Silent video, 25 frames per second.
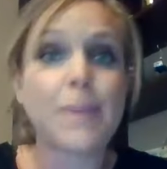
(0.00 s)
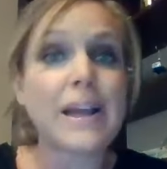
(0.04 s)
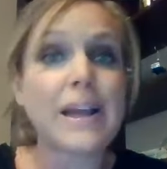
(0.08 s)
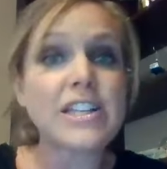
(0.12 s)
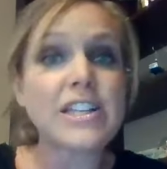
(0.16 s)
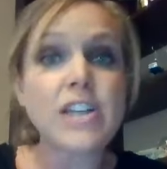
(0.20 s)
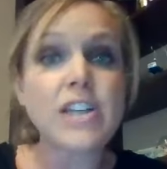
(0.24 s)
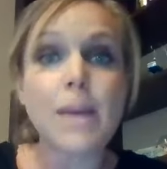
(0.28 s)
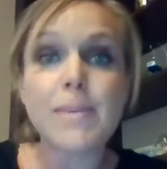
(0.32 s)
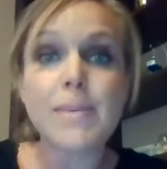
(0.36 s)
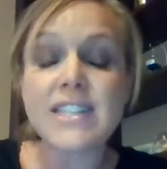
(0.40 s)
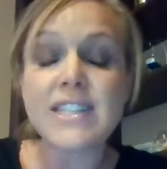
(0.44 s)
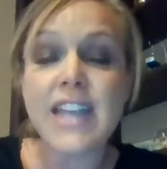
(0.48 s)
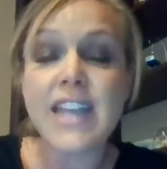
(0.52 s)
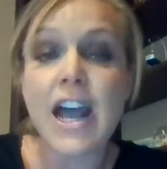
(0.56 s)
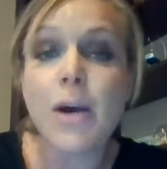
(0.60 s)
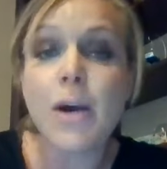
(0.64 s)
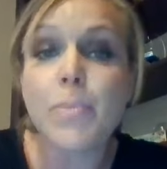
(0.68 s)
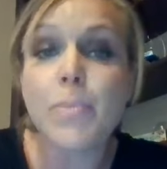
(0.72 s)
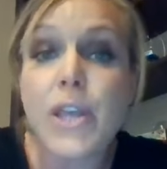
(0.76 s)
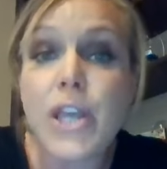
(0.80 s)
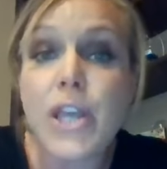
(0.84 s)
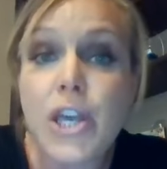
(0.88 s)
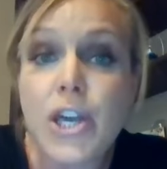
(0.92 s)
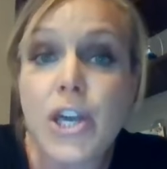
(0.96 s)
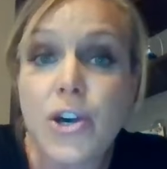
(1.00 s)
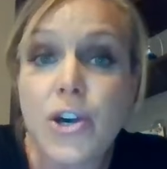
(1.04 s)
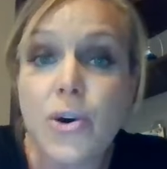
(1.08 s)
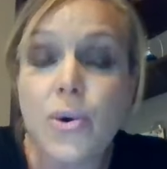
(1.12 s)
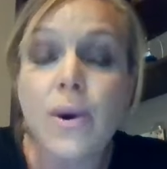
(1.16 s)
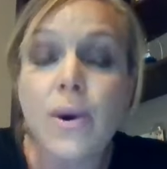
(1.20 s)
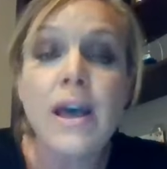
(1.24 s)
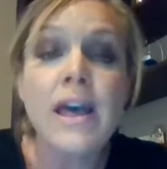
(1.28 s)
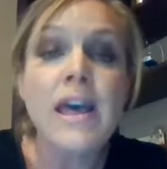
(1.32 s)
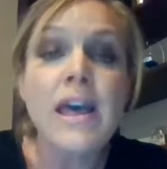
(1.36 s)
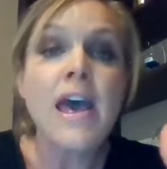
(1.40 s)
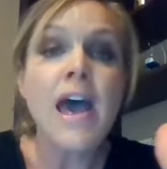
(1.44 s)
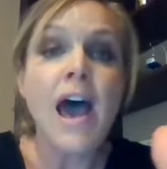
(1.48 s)
My job is to help
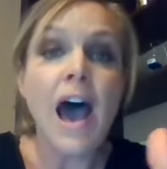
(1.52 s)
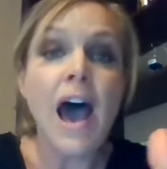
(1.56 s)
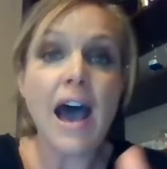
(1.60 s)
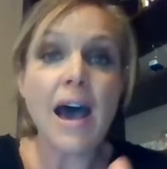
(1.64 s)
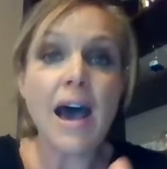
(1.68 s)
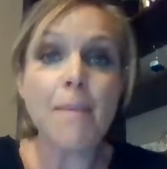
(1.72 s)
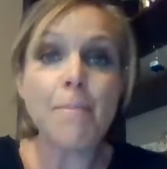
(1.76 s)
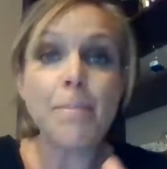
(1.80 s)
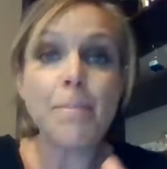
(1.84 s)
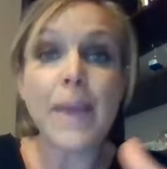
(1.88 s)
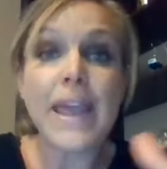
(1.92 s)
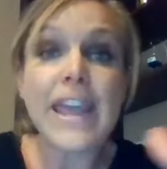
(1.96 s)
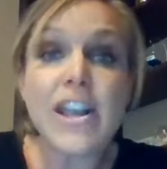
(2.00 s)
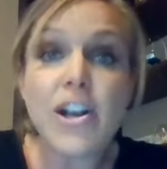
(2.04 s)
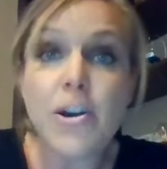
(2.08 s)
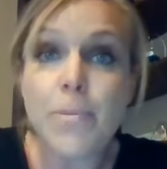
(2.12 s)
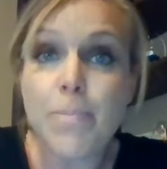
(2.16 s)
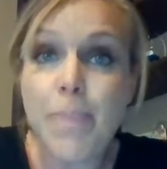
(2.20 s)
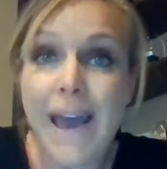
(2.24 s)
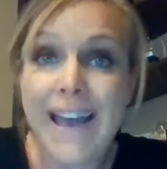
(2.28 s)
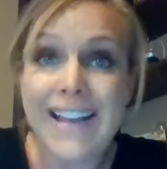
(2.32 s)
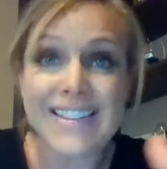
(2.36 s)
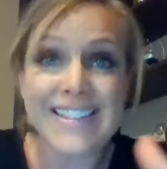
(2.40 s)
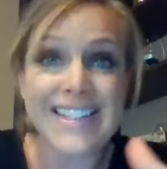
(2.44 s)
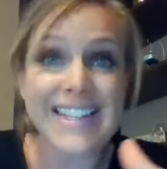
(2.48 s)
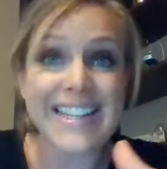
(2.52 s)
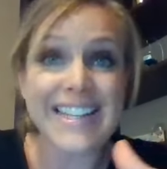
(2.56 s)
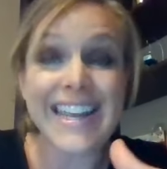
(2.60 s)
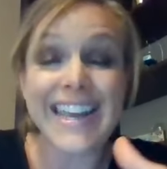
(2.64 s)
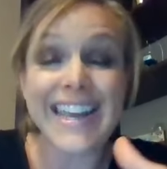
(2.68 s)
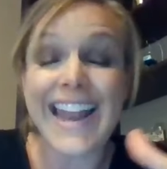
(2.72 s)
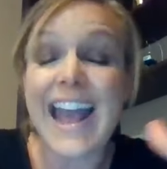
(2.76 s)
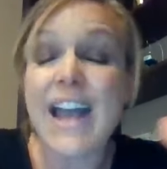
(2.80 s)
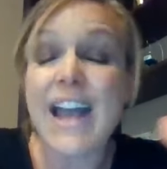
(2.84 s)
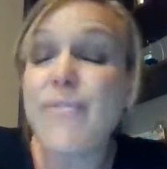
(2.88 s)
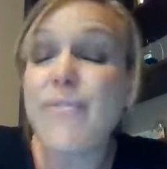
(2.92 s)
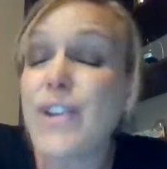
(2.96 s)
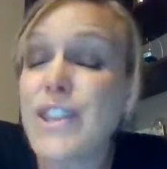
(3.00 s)
you be your best and
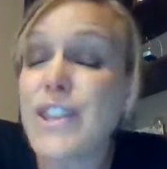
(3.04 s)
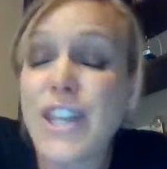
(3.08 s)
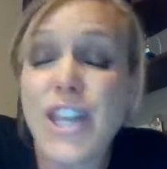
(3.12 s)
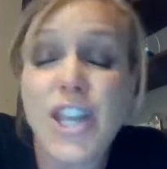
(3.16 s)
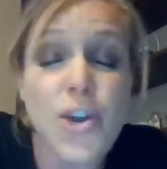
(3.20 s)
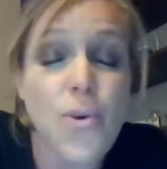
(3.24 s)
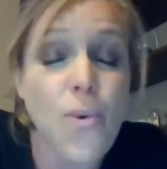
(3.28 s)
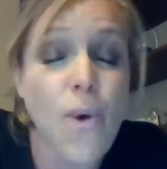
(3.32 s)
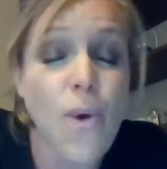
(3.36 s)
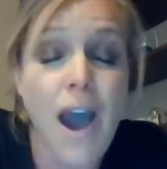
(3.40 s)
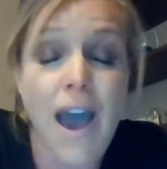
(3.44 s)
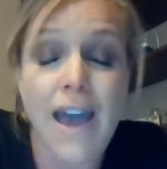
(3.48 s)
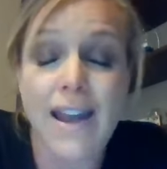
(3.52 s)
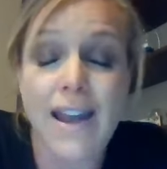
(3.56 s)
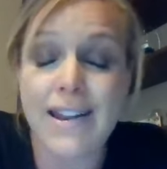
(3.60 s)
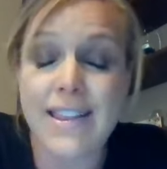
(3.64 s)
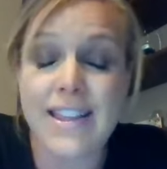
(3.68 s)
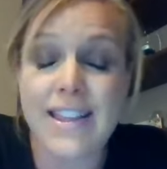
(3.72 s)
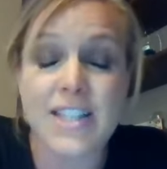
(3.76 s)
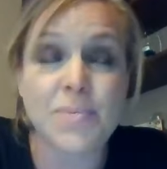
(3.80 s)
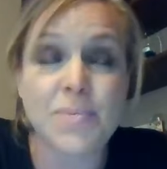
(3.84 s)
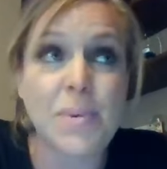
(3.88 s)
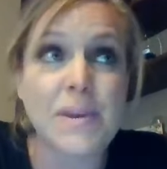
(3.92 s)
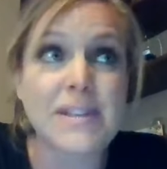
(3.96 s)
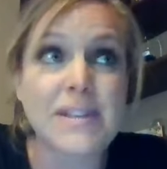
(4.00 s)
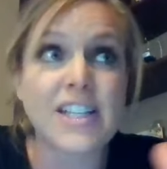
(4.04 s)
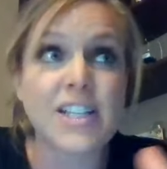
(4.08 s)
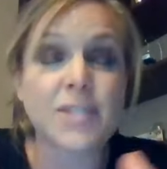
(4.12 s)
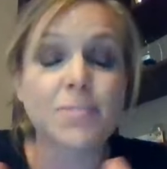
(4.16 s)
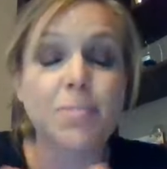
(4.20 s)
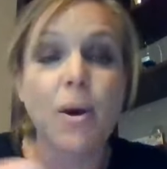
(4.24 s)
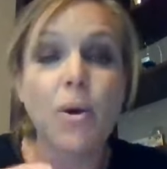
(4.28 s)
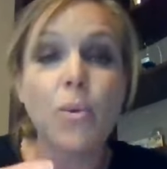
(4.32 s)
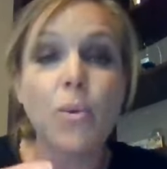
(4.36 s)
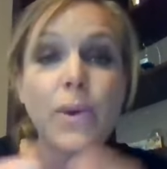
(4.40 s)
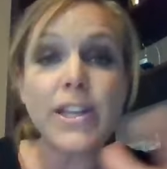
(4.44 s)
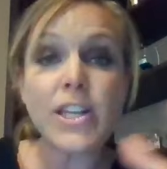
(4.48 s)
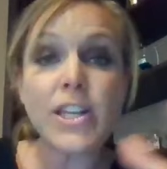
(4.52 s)
get everything you want out of this business.
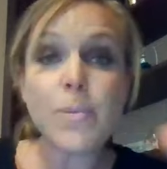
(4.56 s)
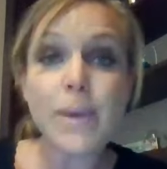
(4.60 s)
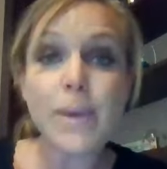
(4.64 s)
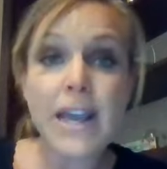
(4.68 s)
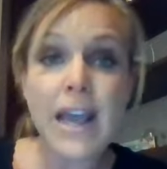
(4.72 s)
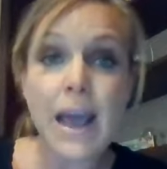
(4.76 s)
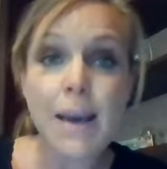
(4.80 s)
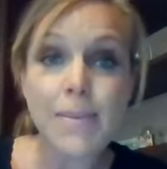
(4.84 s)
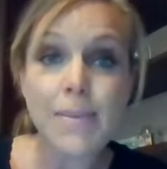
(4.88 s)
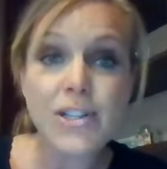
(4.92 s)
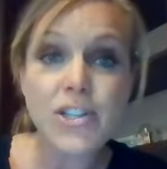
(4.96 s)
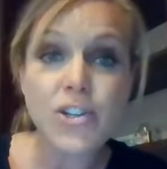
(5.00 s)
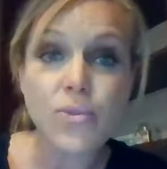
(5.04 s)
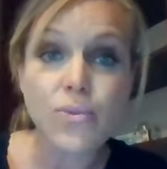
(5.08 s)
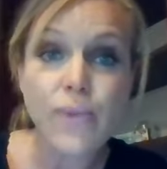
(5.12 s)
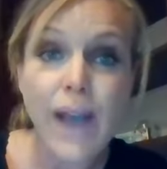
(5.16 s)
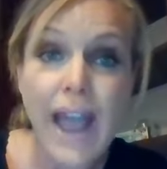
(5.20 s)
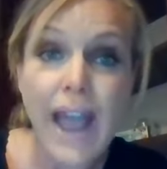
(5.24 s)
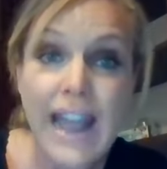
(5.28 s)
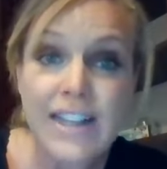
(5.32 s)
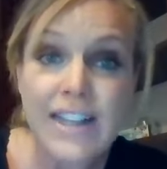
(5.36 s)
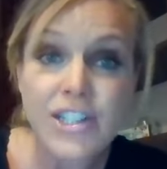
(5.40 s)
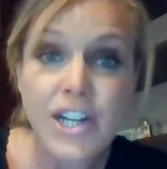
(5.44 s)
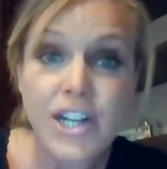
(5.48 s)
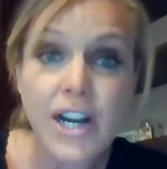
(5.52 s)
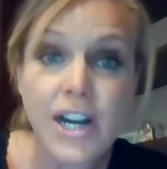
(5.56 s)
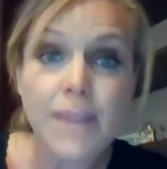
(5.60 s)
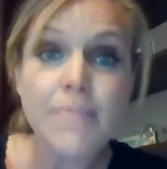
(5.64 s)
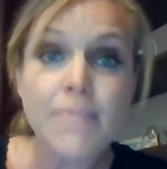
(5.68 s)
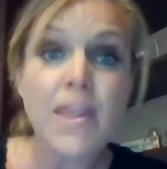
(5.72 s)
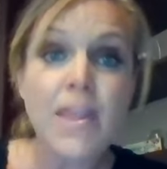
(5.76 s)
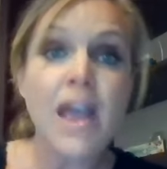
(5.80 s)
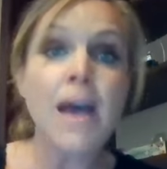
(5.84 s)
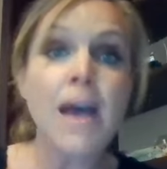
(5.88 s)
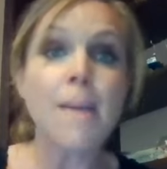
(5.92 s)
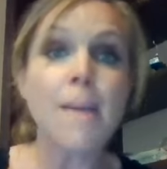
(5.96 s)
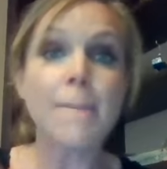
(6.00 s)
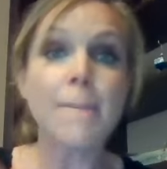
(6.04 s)
But when you become a director,
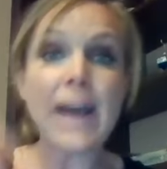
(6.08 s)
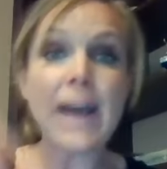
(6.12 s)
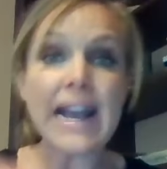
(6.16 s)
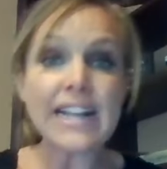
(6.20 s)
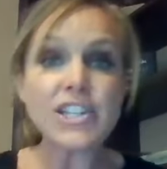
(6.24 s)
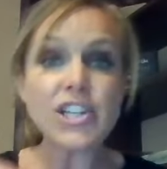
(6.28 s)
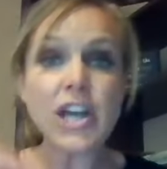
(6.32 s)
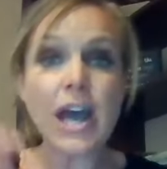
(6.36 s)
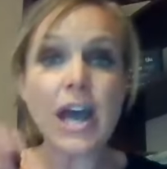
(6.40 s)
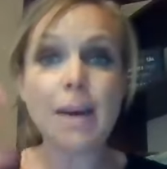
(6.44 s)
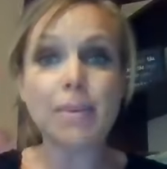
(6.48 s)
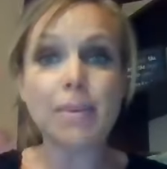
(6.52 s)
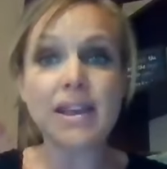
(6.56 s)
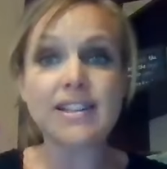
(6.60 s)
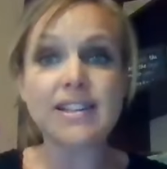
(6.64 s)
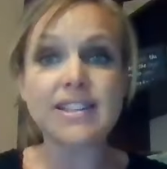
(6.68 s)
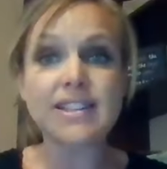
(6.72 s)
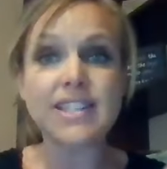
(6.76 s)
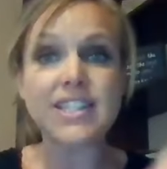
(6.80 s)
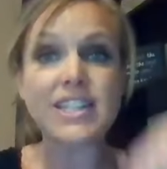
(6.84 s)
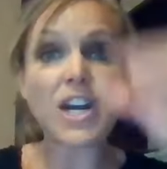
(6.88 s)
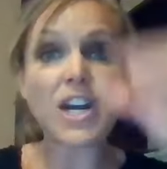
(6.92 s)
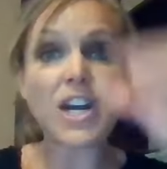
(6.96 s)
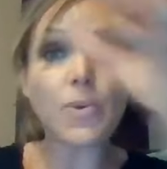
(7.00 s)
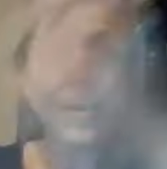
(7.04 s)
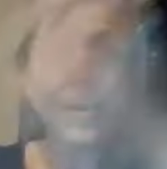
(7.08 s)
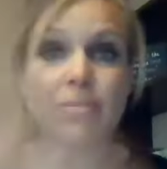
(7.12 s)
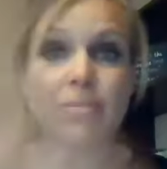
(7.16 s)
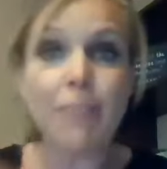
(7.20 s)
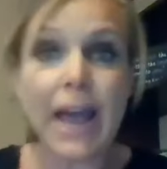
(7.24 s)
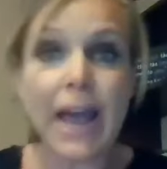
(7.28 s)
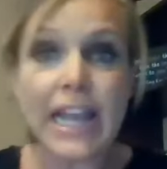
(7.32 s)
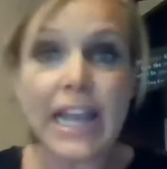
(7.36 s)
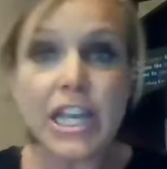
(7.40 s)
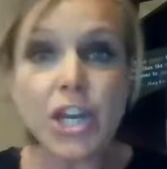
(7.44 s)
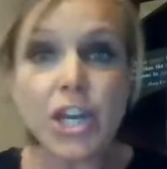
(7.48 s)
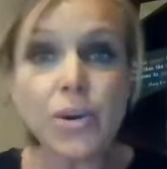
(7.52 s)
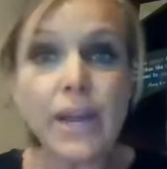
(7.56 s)
my job is still with
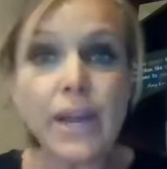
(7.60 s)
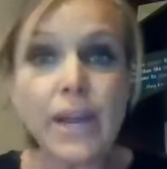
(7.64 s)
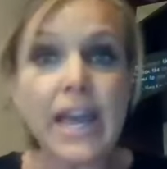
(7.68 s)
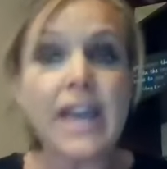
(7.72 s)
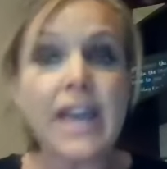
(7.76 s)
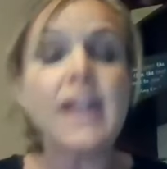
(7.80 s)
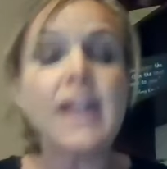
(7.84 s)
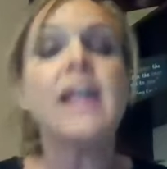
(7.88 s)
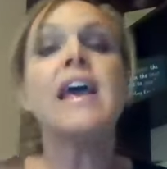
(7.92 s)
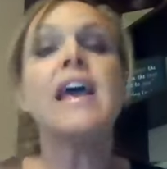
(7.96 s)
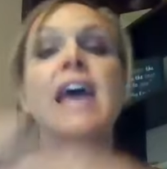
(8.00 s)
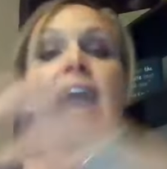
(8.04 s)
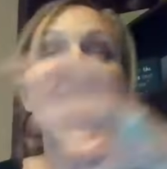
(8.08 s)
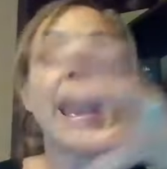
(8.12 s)
my unit